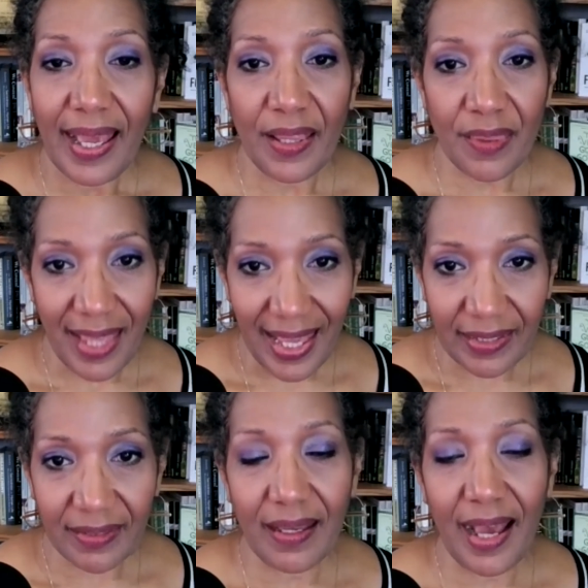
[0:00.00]
And
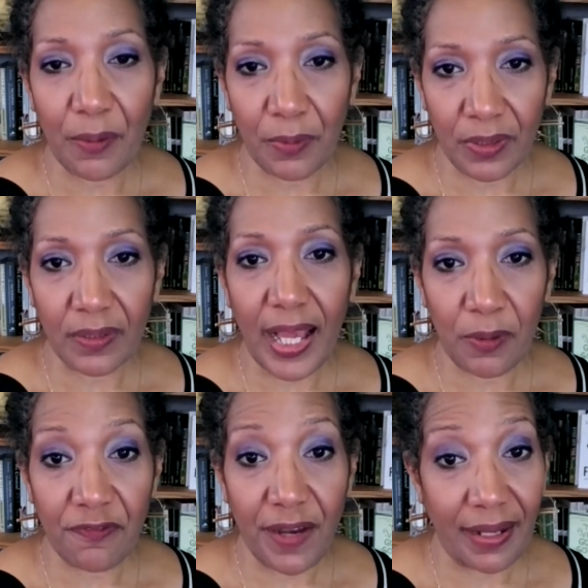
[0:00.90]
then I
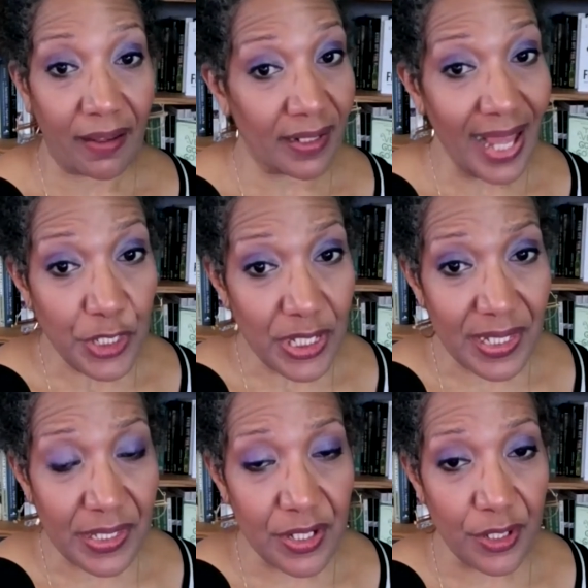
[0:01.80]
will find out. And not
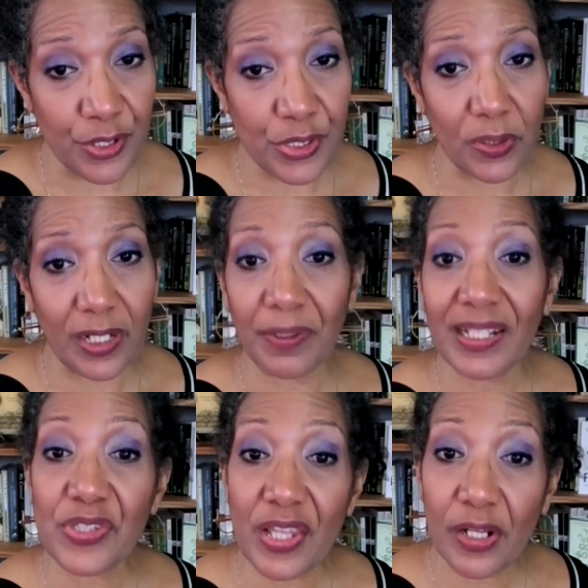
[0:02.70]
just listen to their story, but
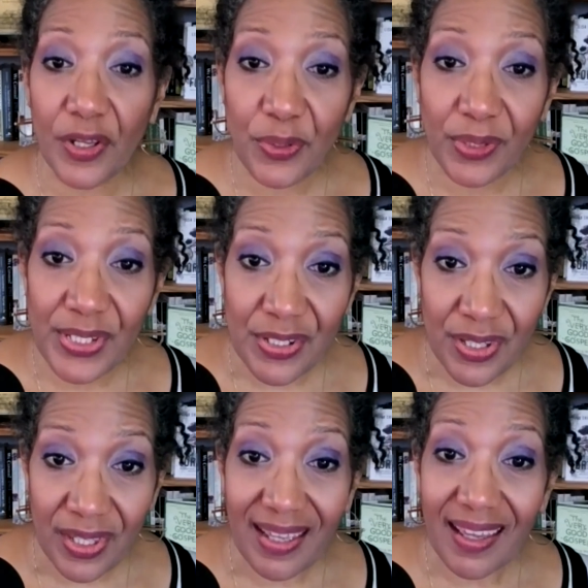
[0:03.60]
let's then also listen
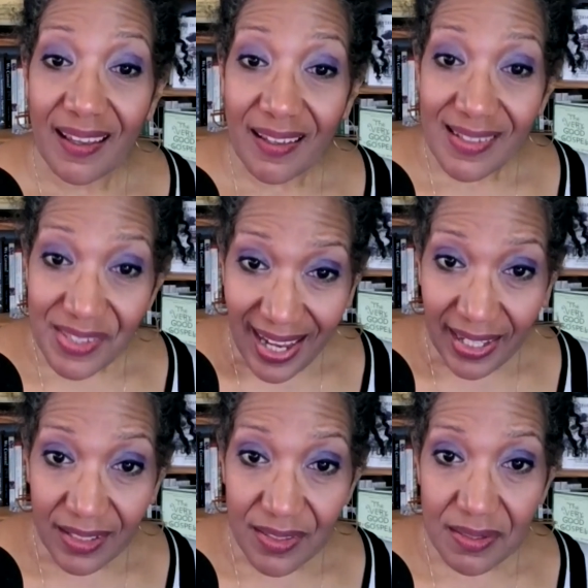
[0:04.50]
to the
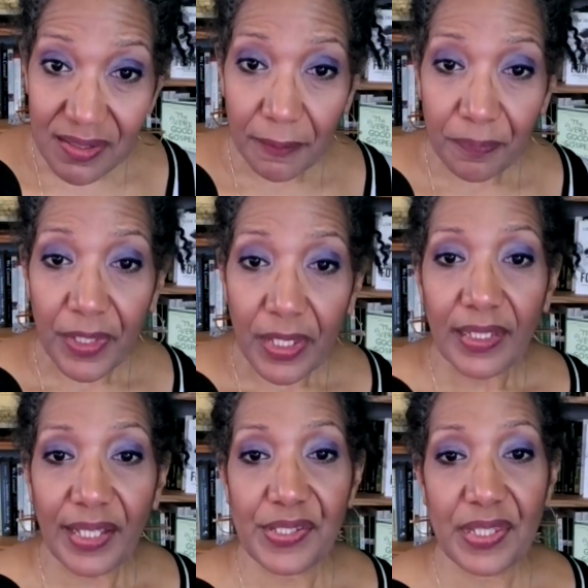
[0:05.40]
science.
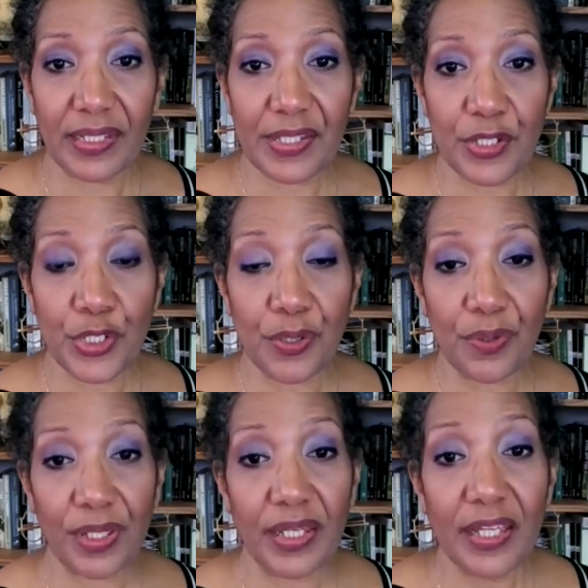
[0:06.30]
Let's then listen to
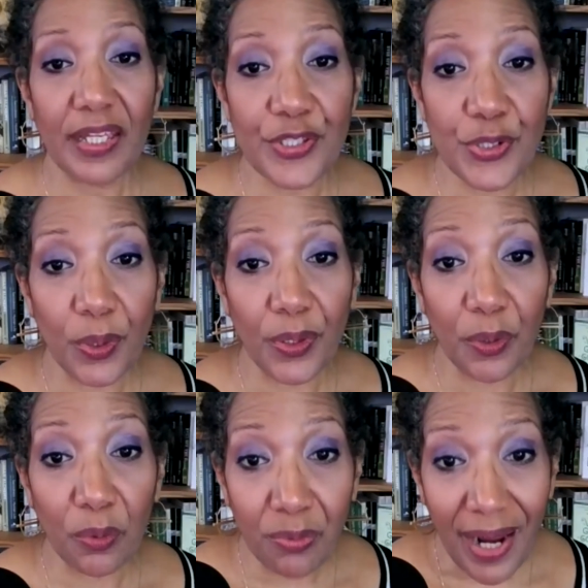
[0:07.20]
the
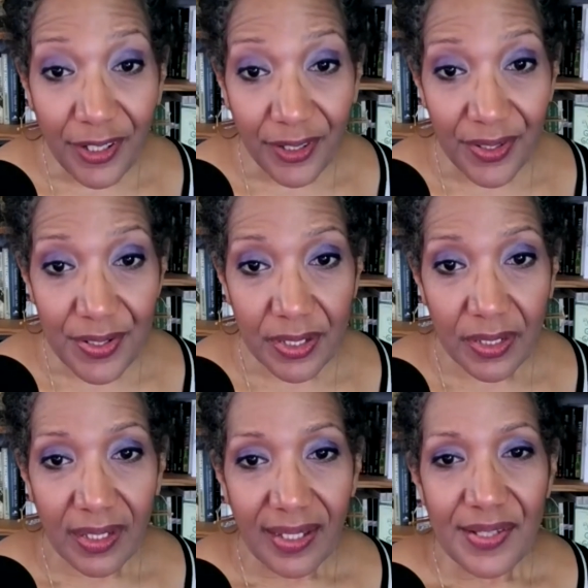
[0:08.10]
historical record.
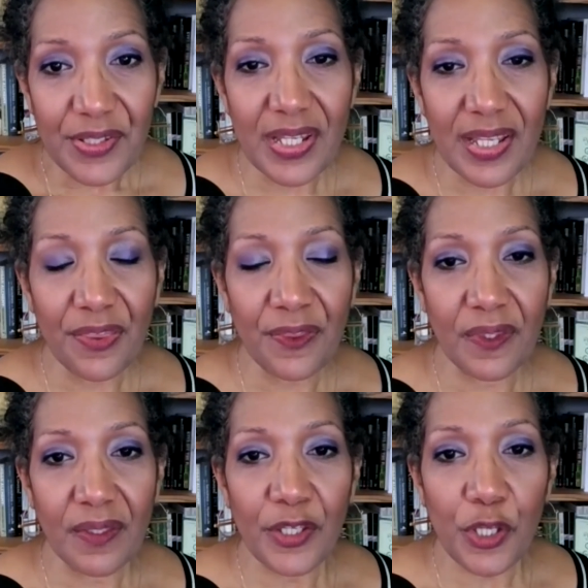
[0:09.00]
See,
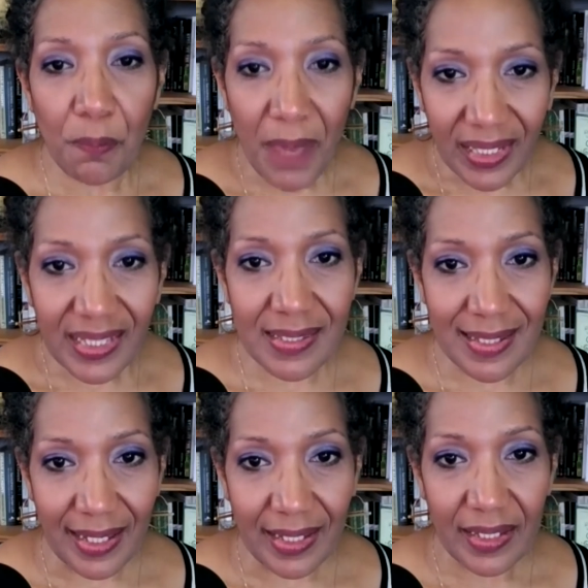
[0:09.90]

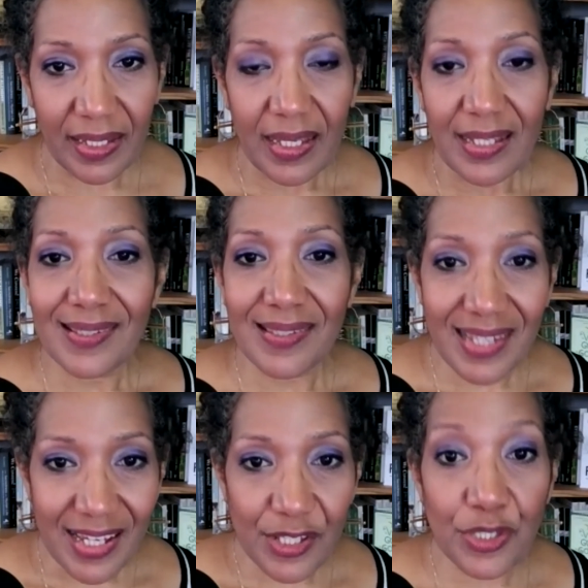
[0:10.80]
humility
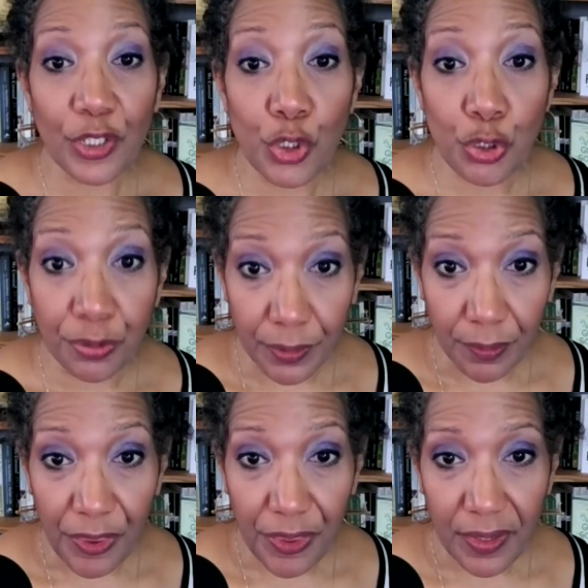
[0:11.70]
seeks the
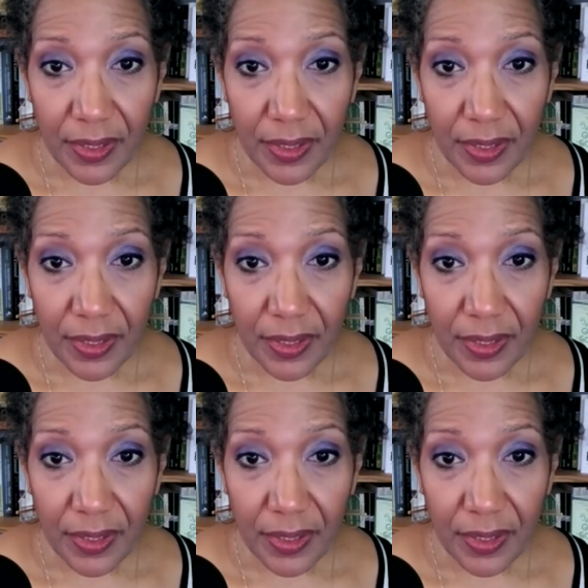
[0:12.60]
truth.